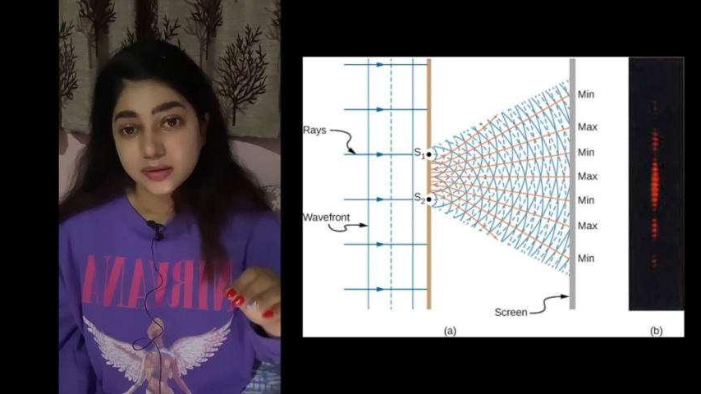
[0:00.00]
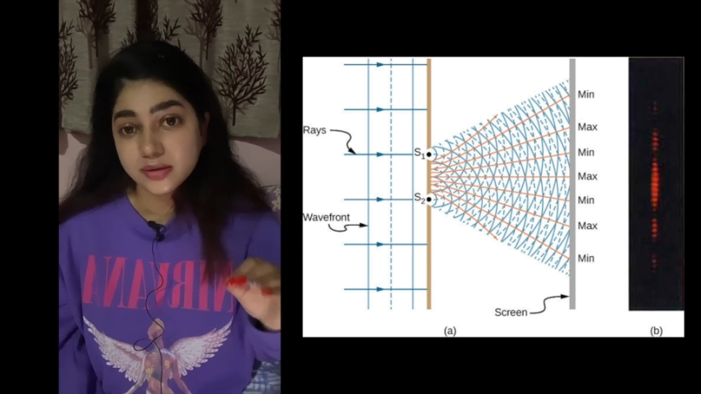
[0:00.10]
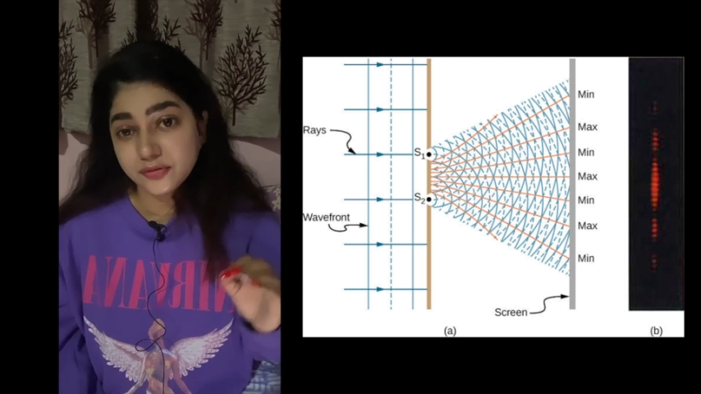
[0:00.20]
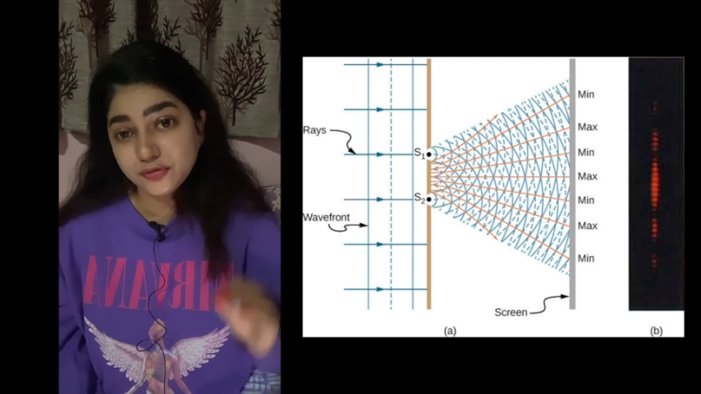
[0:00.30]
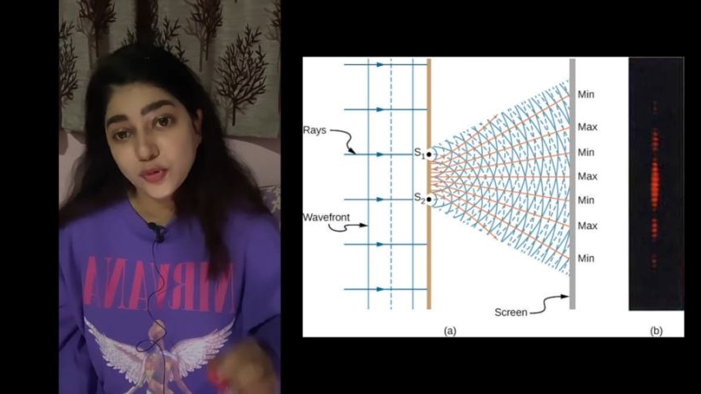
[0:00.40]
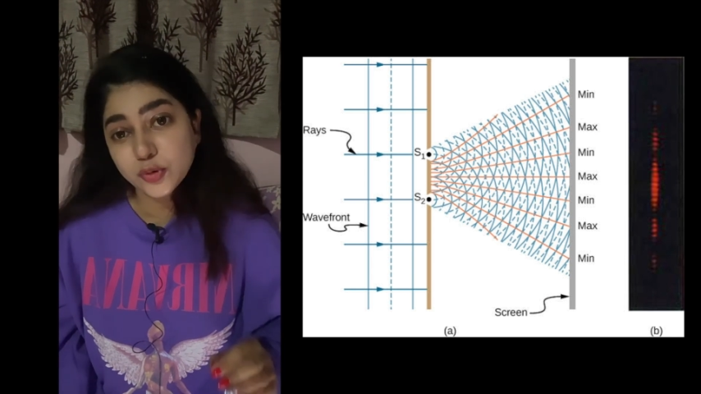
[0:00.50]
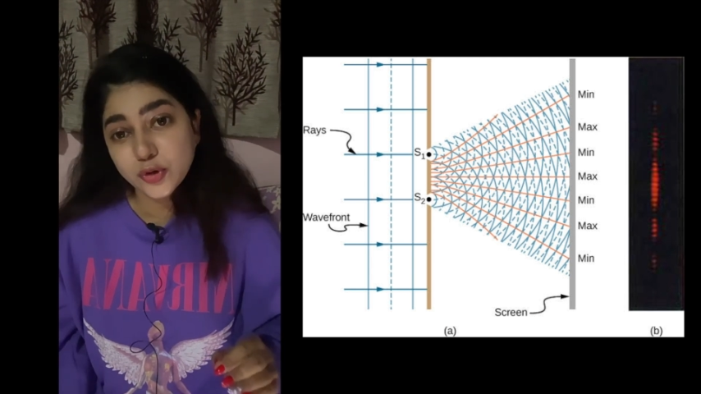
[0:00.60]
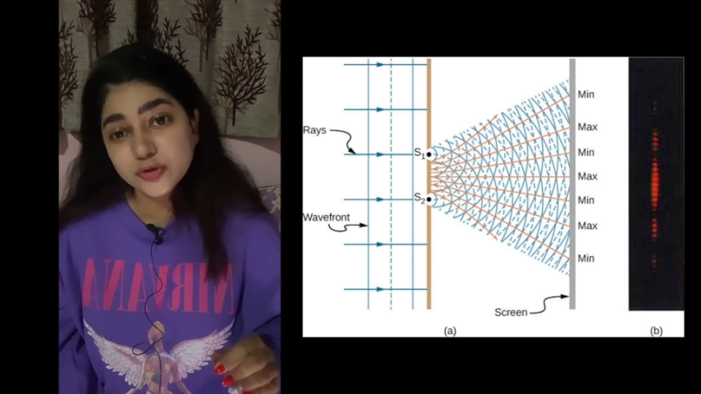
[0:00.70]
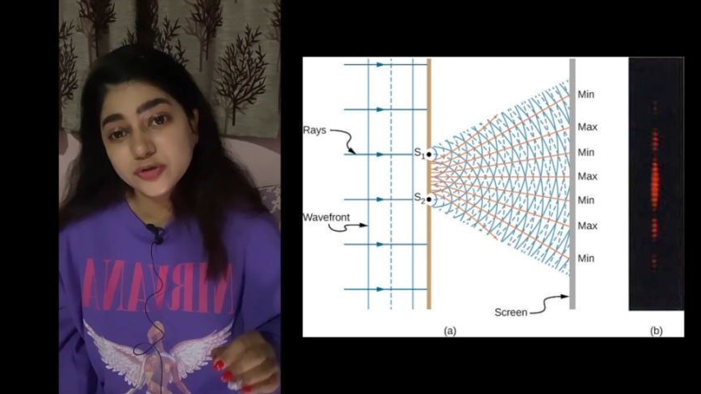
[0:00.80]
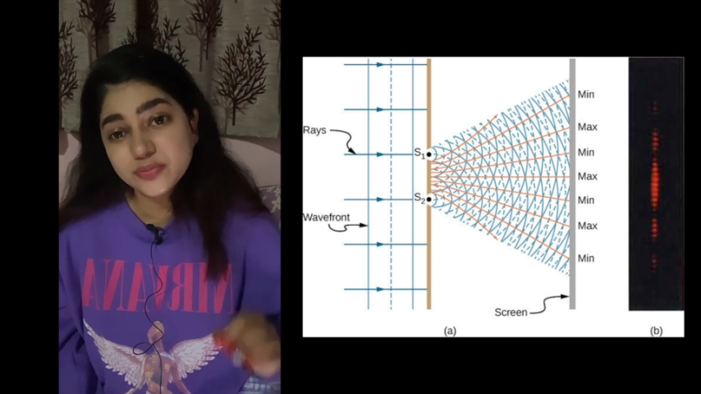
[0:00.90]
The
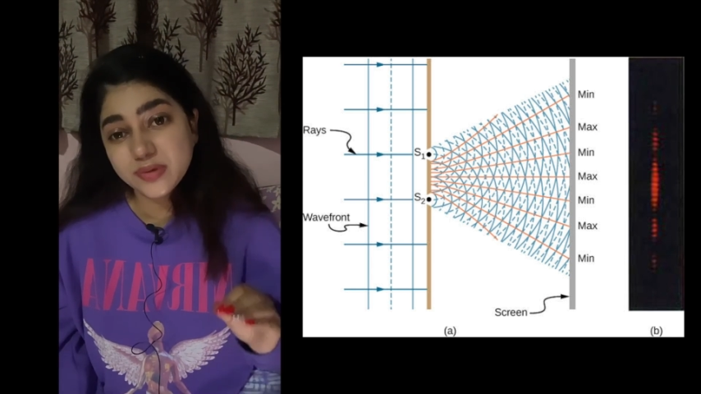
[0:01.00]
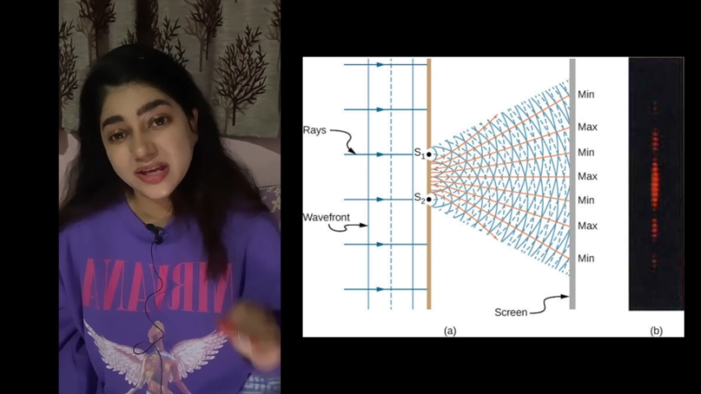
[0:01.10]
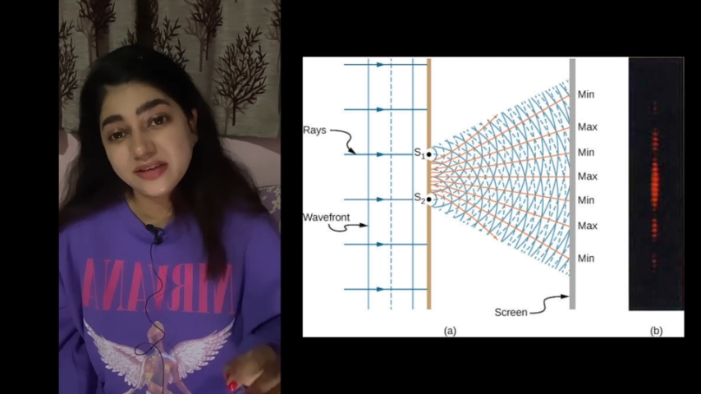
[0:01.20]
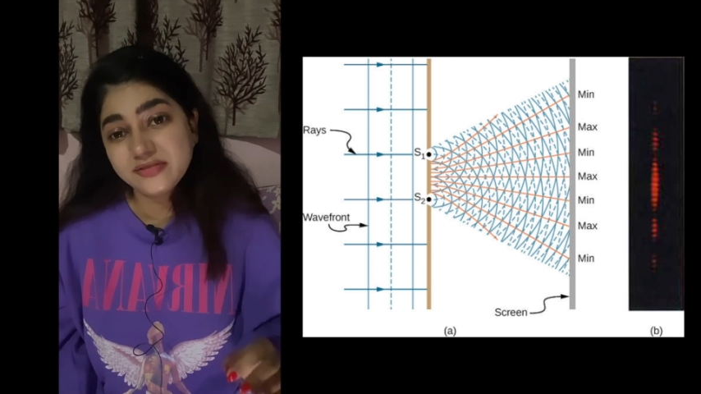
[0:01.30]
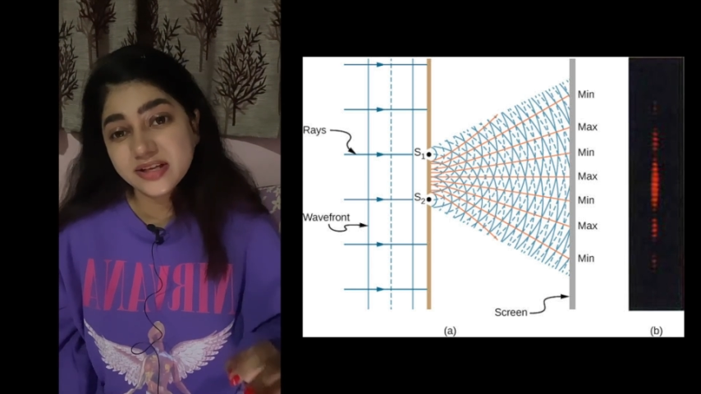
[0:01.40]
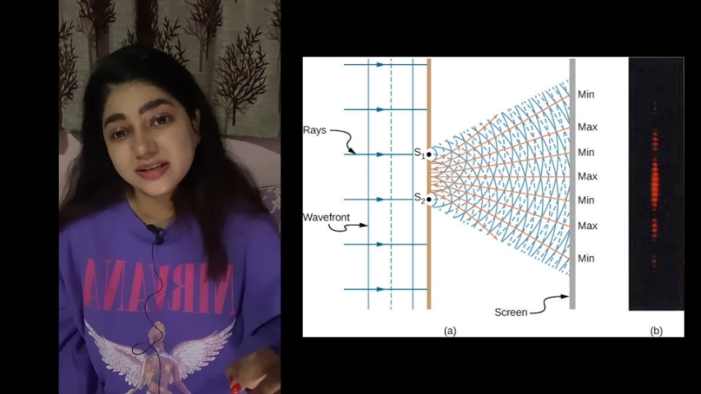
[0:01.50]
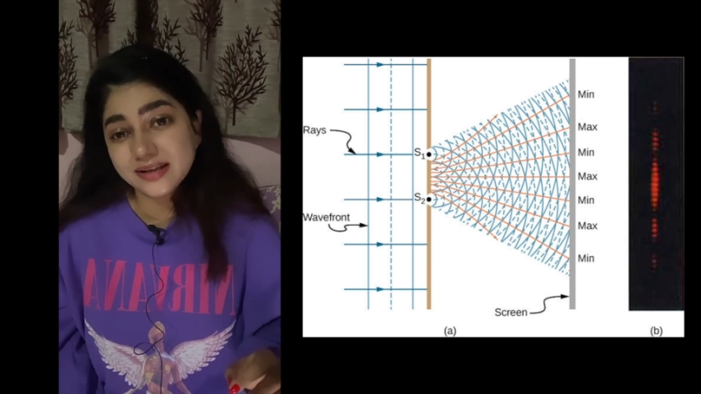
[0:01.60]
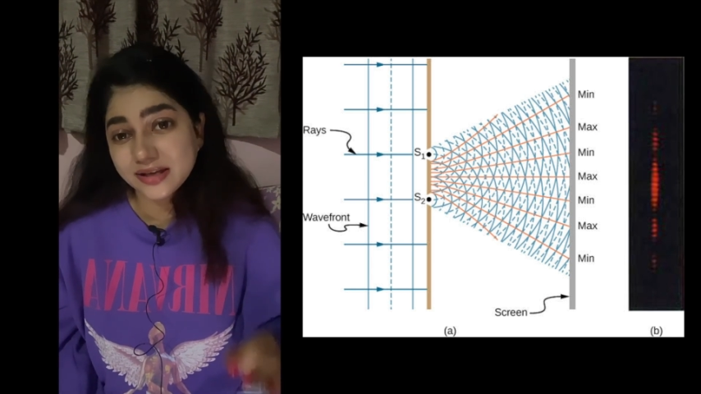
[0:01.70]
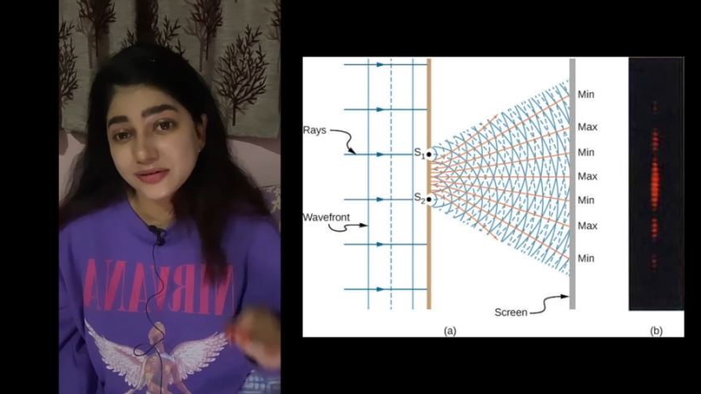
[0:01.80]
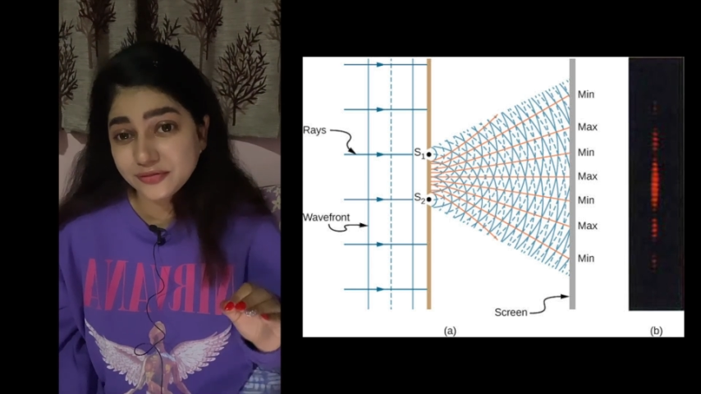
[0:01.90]
photons, behaving like